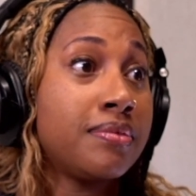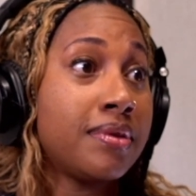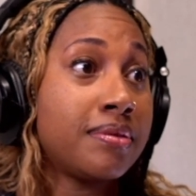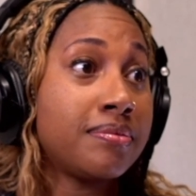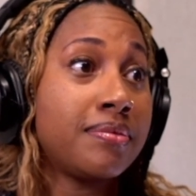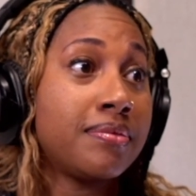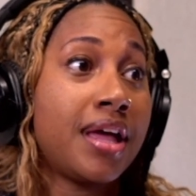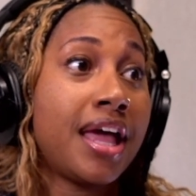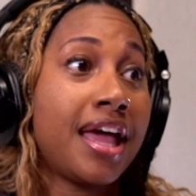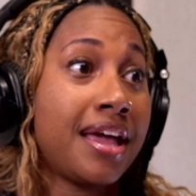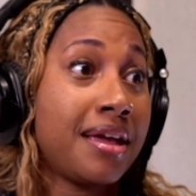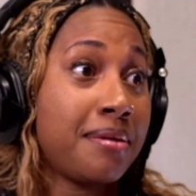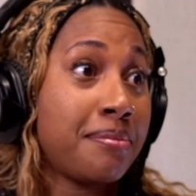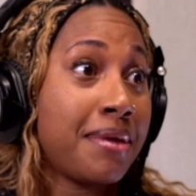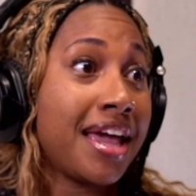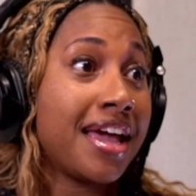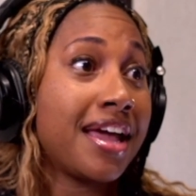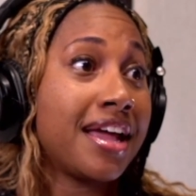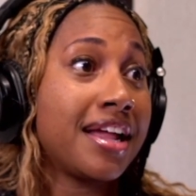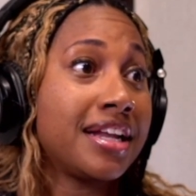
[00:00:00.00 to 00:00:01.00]

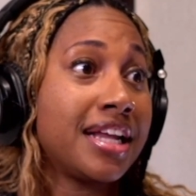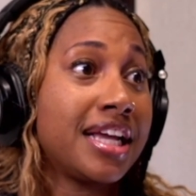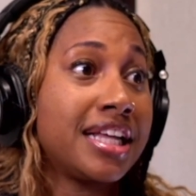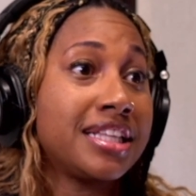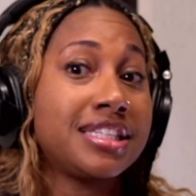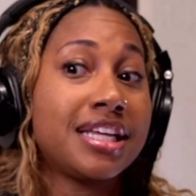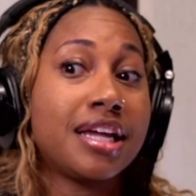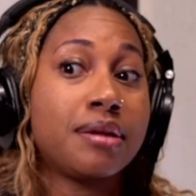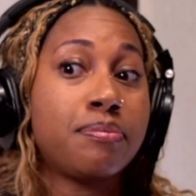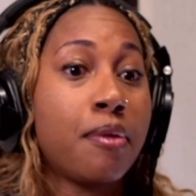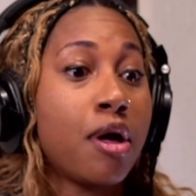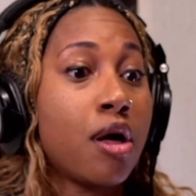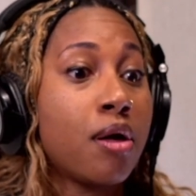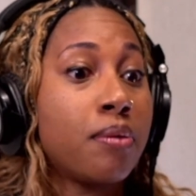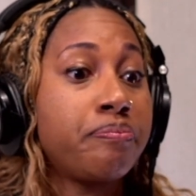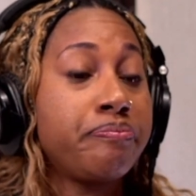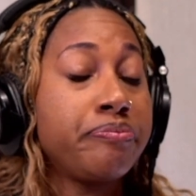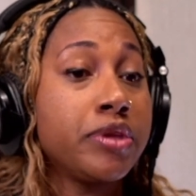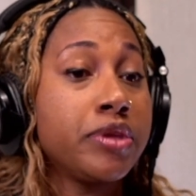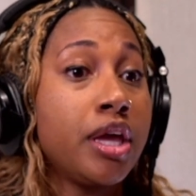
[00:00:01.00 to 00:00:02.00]
man and said, Mom,
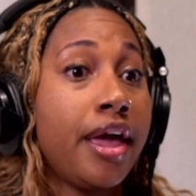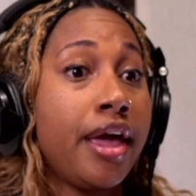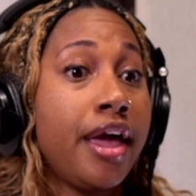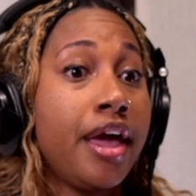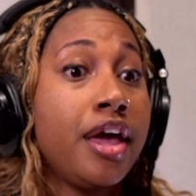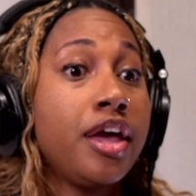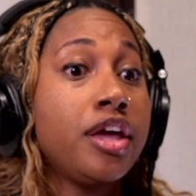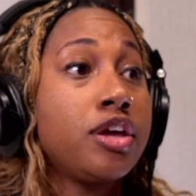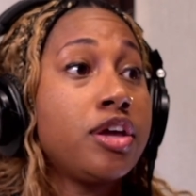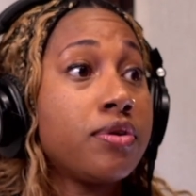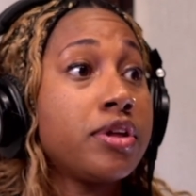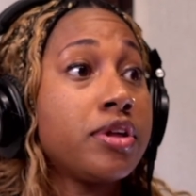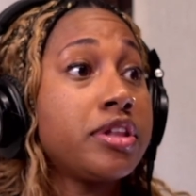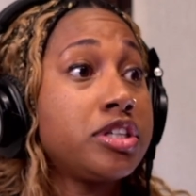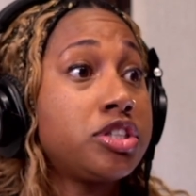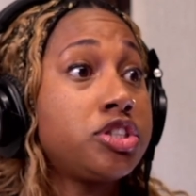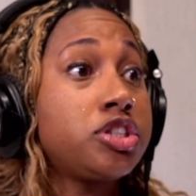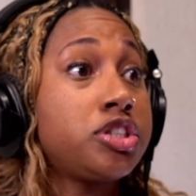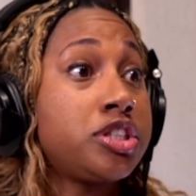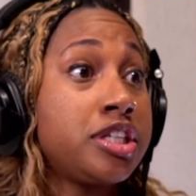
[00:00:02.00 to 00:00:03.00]
you really
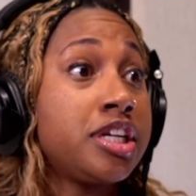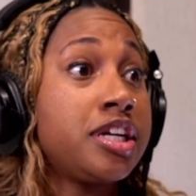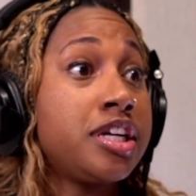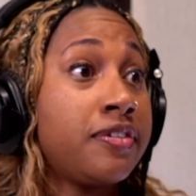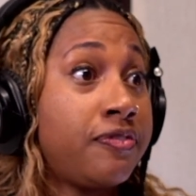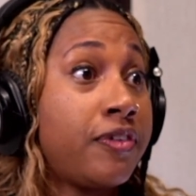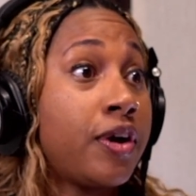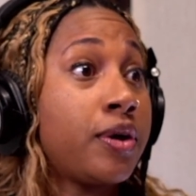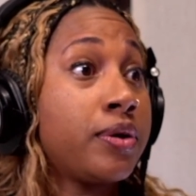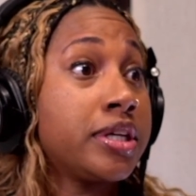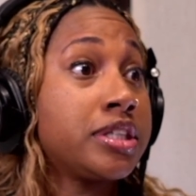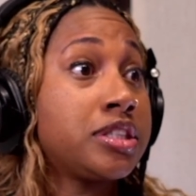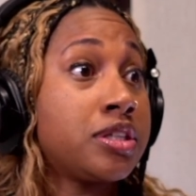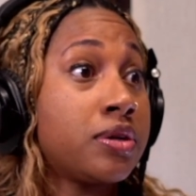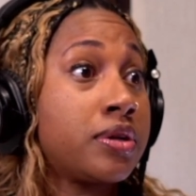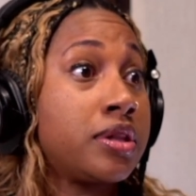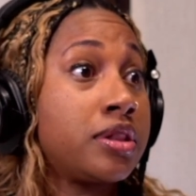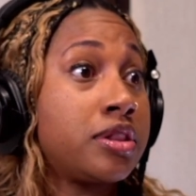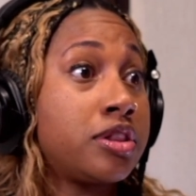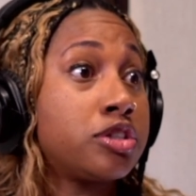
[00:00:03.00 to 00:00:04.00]
just need to focus
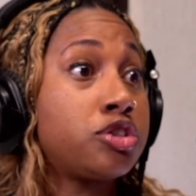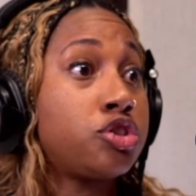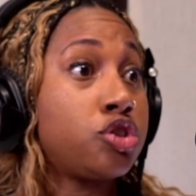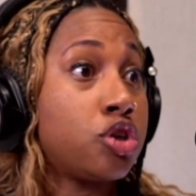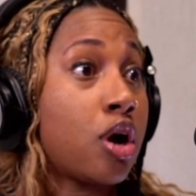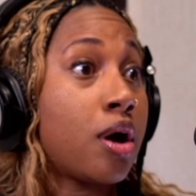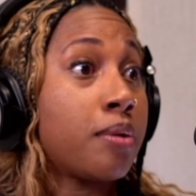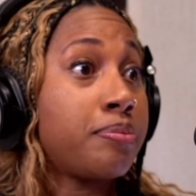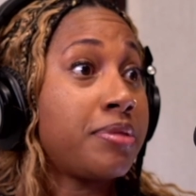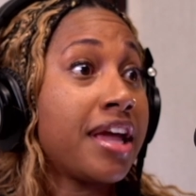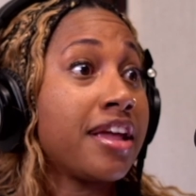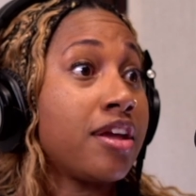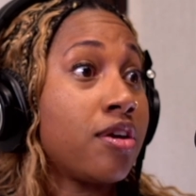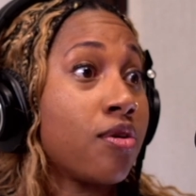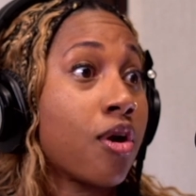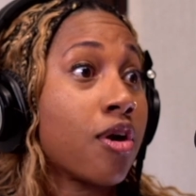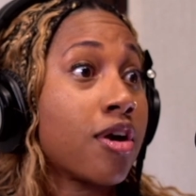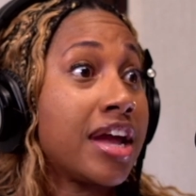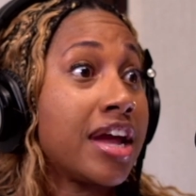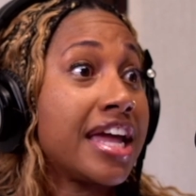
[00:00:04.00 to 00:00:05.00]
on the job that you
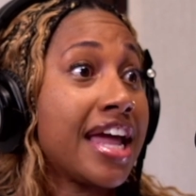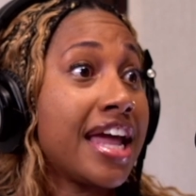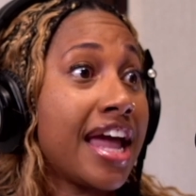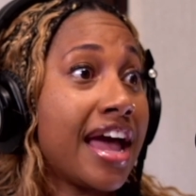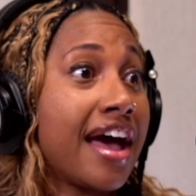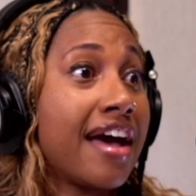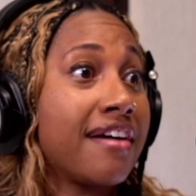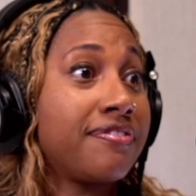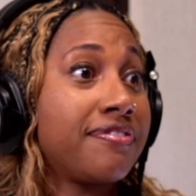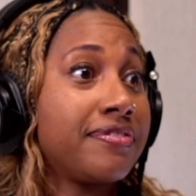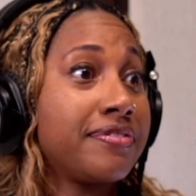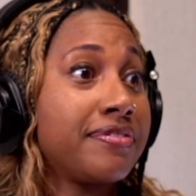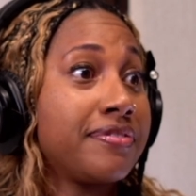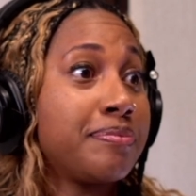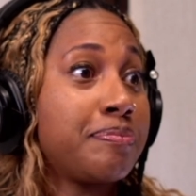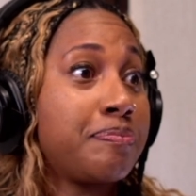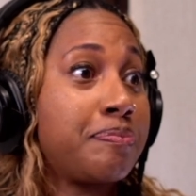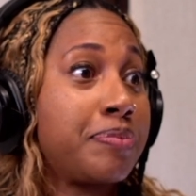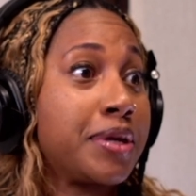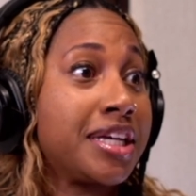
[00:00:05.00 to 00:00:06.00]
already have
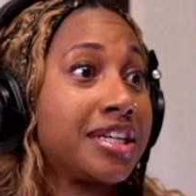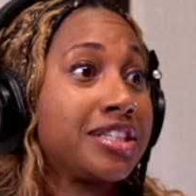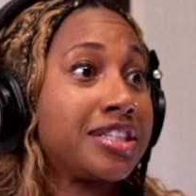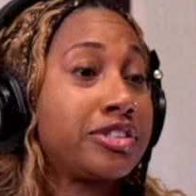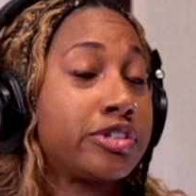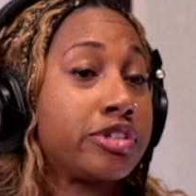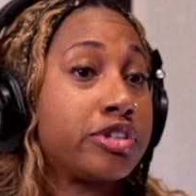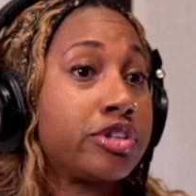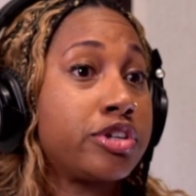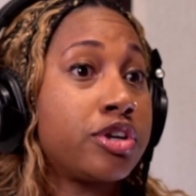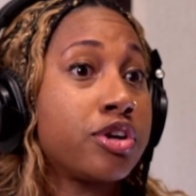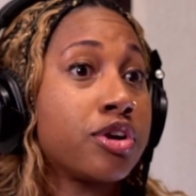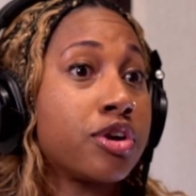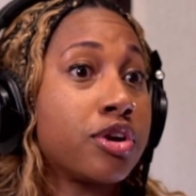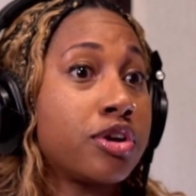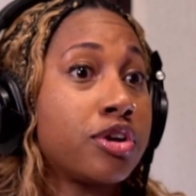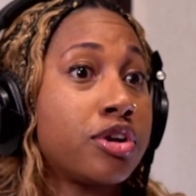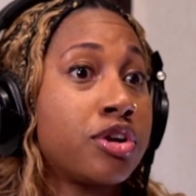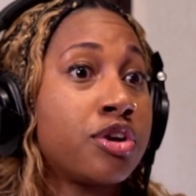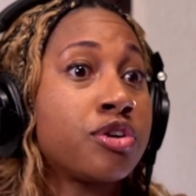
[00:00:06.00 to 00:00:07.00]
because
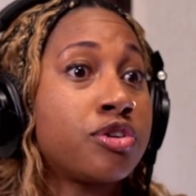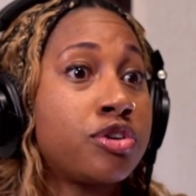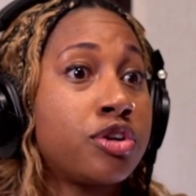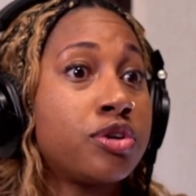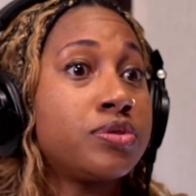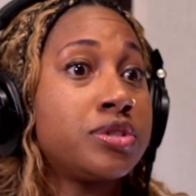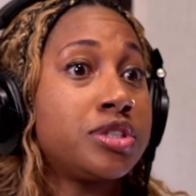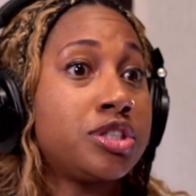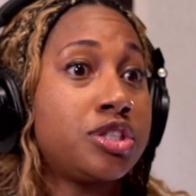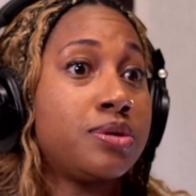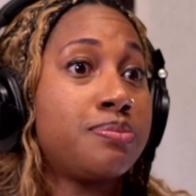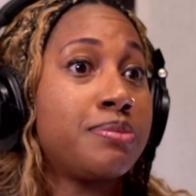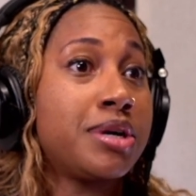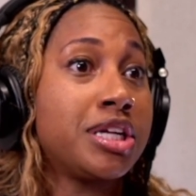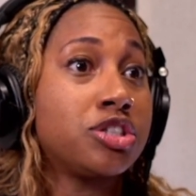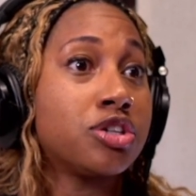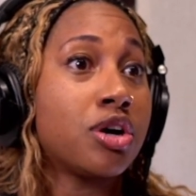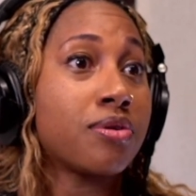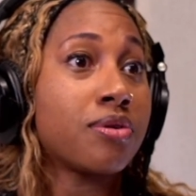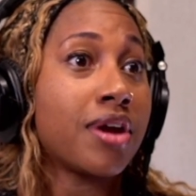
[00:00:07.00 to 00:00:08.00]
you're doing too much
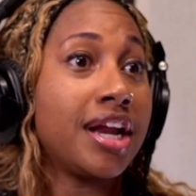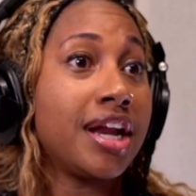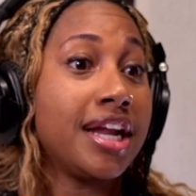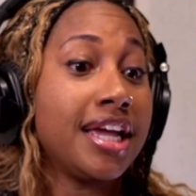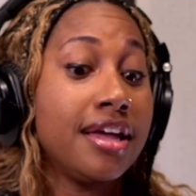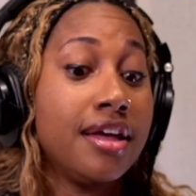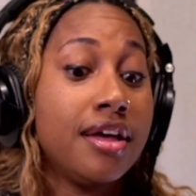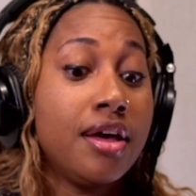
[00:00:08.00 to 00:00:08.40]
already.